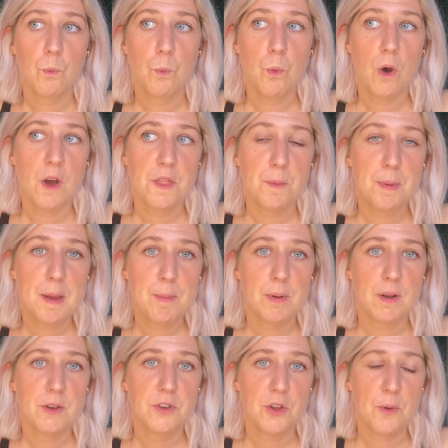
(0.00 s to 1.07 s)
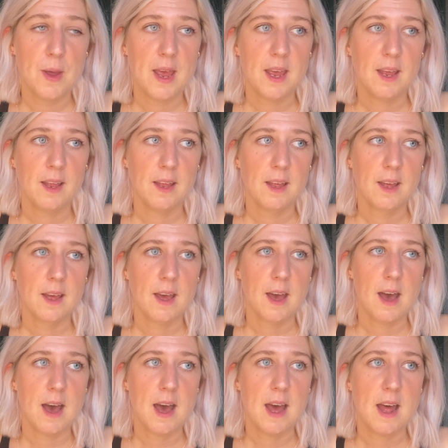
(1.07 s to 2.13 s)
what other people are doing
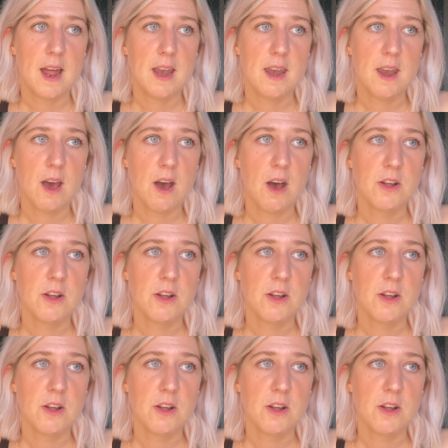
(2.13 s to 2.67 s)
and